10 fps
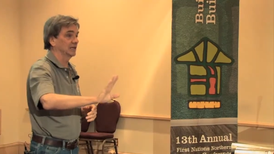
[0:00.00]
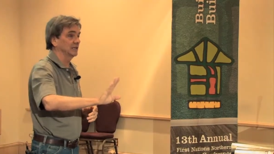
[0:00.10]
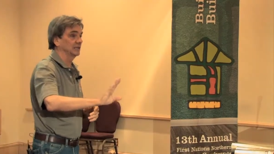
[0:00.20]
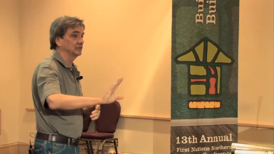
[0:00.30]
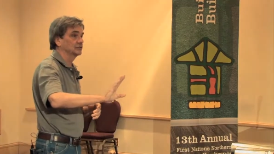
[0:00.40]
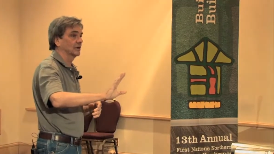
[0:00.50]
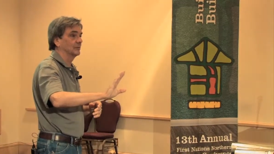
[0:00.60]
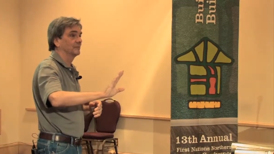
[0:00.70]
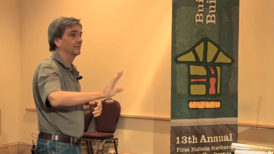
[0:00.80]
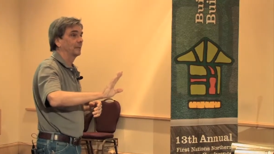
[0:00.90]
Because if it
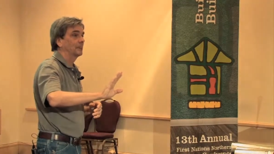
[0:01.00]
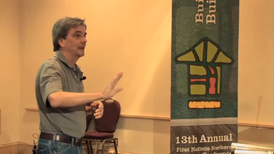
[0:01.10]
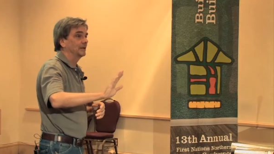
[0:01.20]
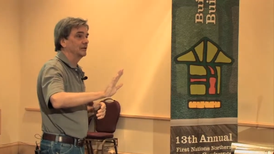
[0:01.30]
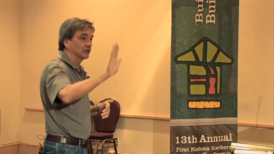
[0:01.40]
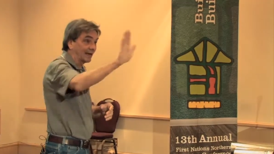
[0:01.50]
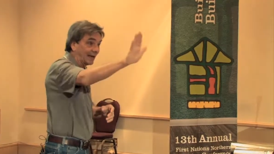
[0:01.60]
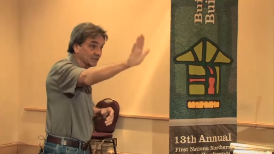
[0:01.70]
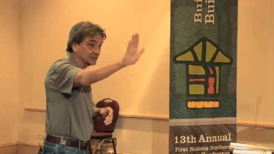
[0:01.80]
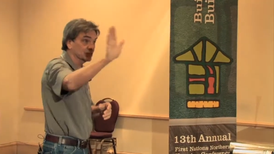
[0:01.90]
gets really cold and you
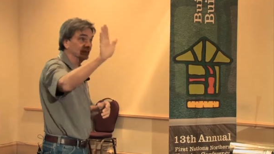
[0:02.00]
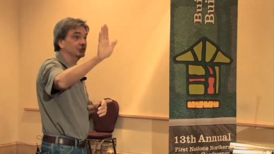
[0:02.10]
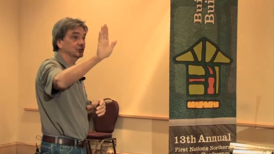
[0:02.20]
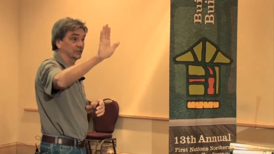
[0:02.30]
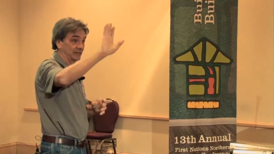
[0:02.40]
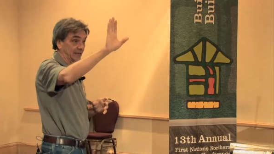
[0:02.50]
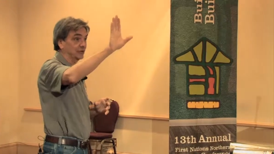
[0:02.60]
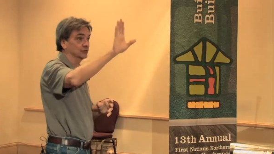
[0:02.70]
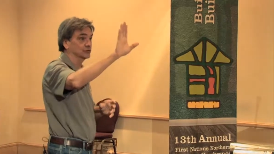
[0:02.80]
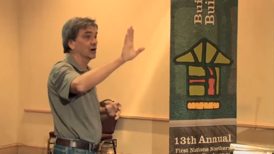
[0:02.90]
still have the hot humidity
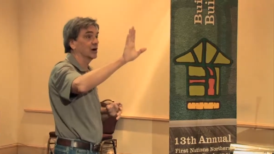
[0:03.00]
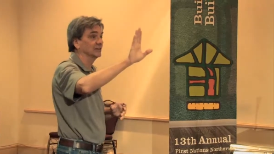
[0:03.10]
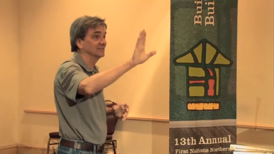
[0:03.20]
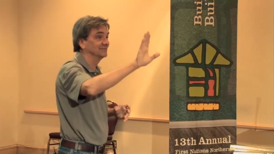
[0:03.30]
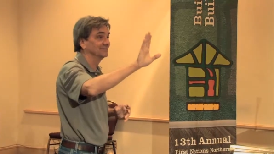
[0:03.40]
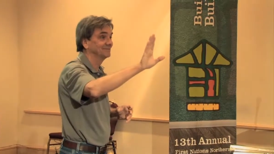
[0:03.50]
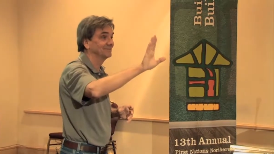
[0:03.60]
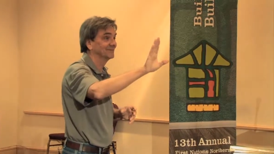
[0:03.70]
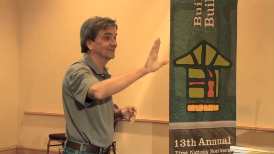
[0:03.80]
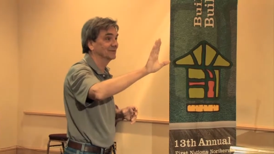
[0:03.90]
in the house that's getting
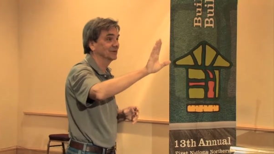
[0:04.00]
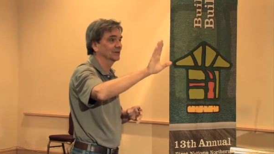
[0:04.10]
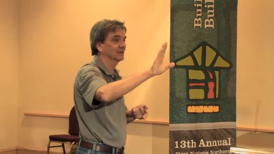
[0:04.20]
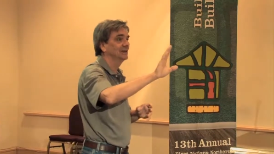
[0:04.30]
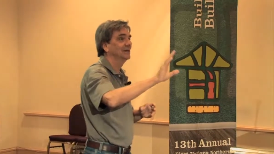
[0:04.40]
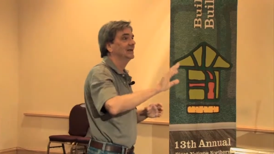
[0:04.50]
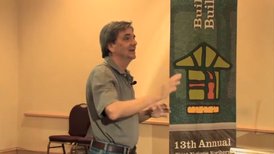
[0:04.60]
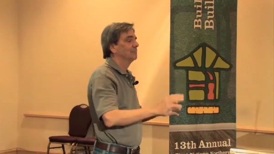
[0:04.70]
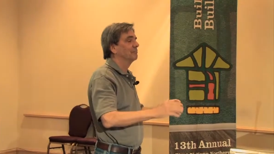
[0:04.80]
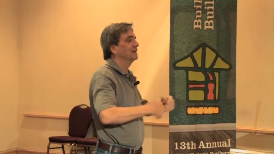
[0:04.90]
there,
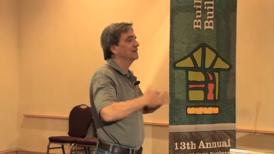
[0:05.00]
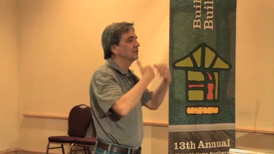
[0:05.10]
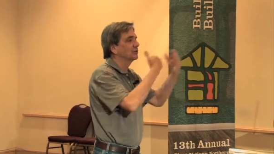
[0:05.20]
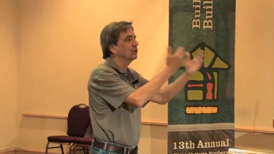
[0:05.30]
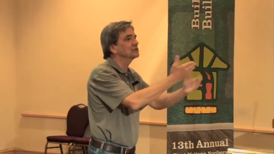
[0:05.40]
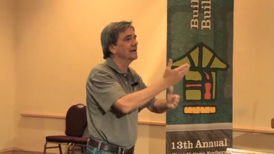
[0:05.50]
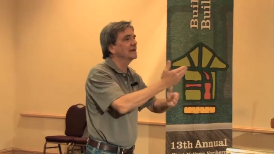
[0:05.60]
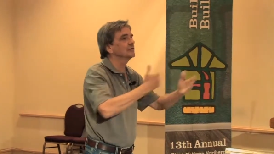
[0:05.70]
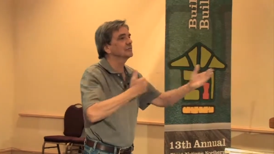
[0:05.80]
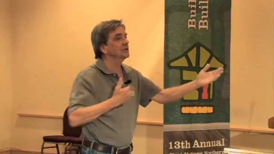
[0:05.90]
then you can get some
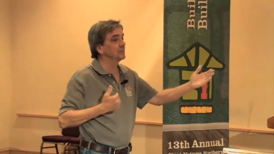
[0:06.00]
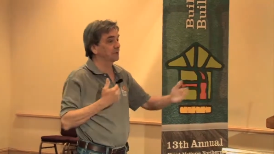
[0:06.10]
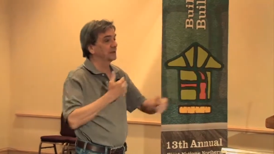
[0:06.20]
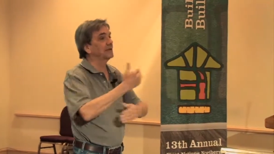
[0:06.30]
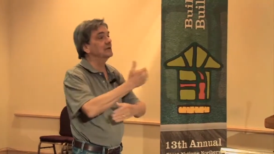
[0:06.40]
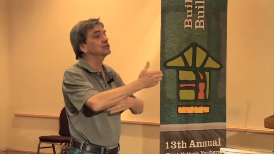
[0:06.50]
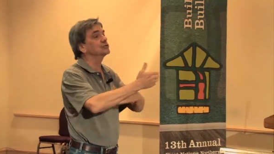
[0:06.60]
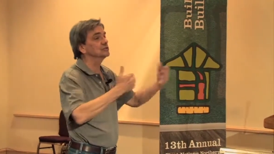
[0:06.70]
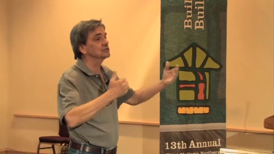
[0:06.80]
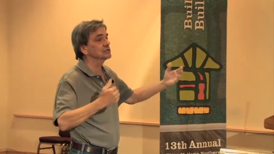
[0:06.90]
condensation, some mold. So you keep
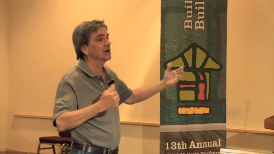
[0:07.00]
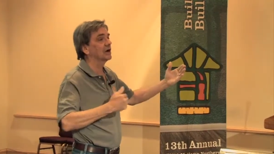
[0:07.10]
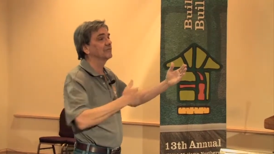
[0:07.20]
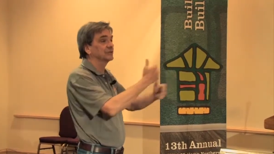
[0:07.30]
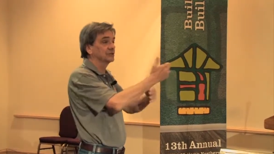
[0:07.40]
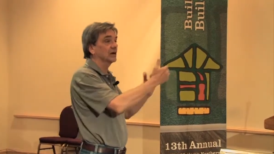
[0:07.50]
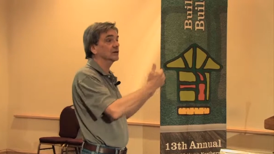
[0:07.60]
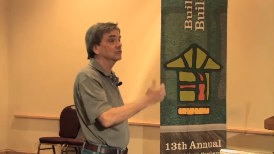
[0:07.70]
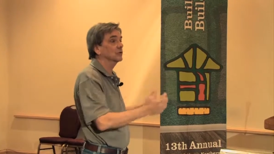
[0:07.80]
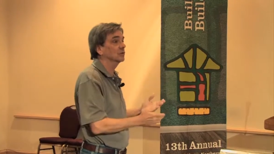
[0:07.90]
any room that
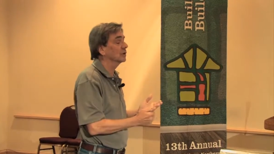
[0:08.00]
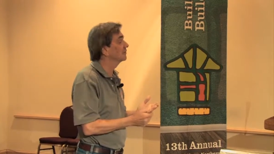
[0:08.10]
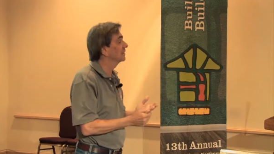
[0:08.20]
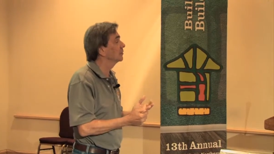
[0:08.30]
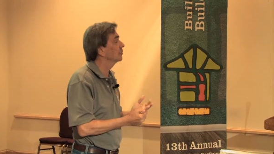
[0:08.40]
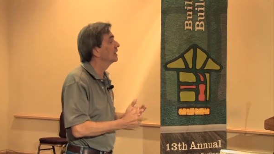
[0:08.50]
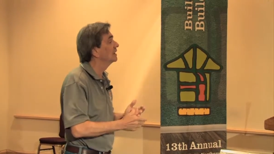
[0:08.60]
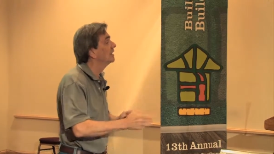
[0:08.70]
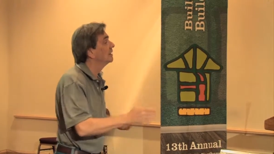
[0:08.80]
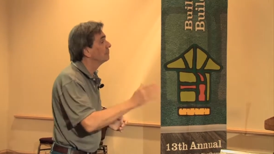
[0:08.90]
you've left
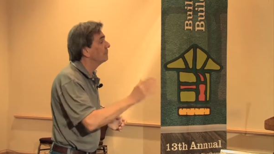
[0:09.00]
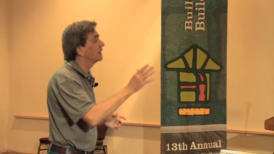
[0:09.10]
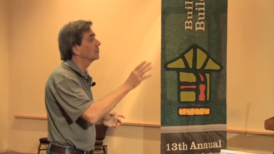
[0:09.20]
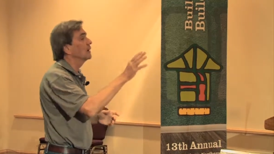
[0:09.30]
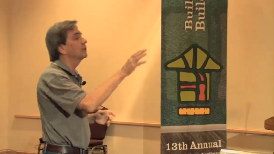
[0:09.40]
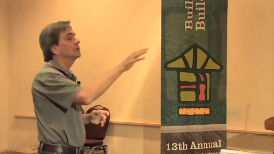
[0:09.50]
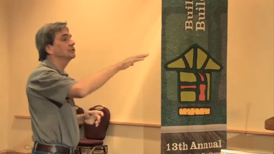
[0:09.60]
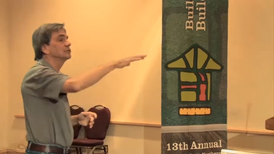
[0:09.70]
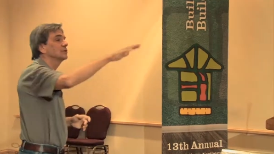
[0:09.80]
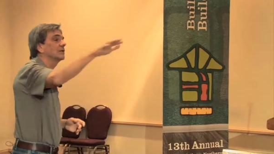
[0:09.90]
extra cold, you've got to
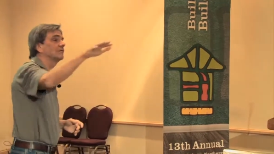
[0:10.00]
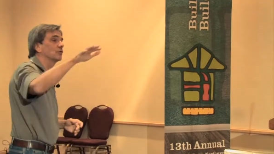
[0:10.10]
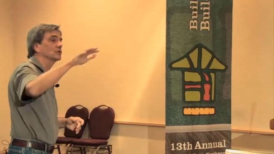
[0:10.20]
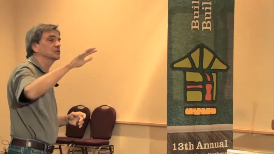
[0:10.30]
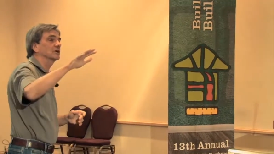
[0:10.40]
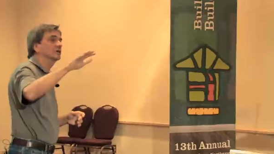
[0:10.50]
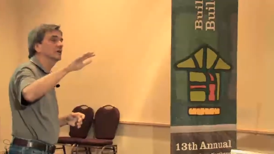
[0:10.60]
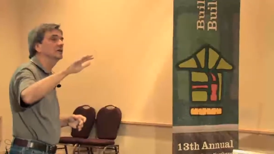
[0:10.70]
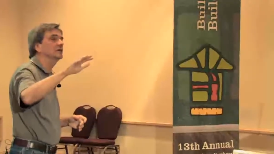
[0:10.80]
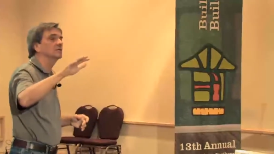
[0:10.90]
watch. And
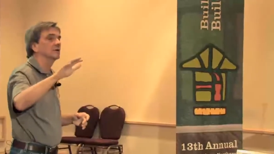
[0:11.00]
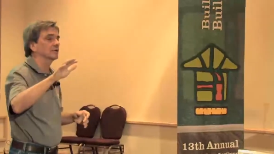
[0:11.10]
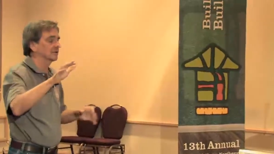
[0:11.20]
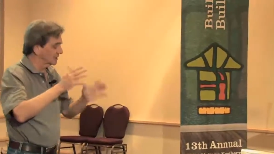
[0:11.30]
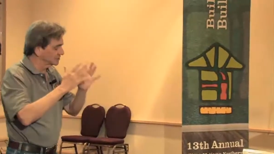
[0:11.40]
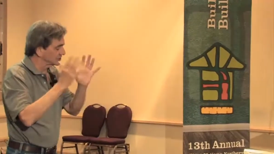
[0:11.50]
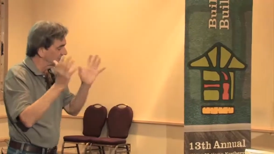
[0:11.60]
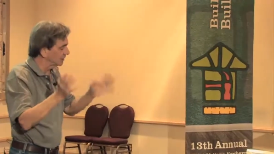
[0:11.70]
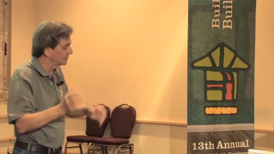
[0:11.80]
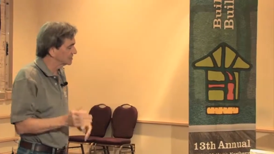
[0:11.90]
back of closets and
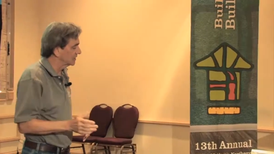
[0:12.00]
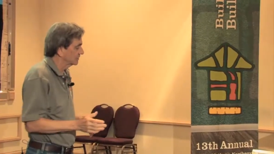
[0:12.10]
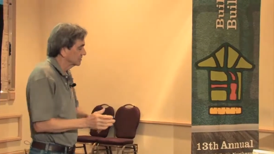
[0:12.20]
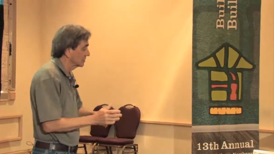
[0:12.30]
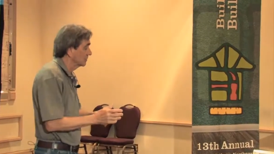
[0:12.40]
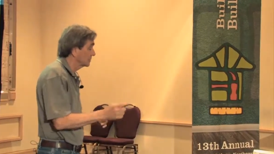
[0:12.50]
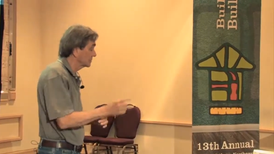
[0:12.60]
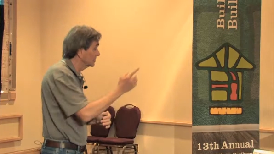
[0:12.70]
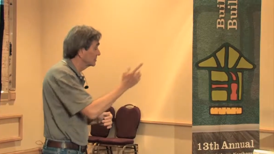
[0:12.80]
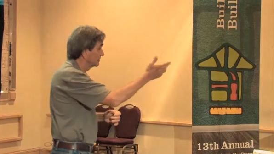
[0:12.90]
things like this that are
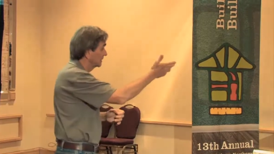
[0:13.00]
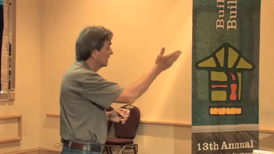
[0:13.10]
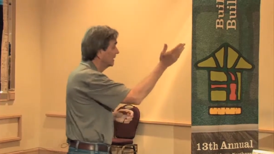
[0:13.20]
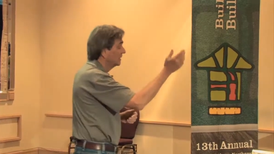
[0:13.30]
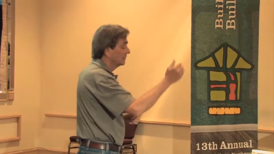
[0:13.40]
particularly on outside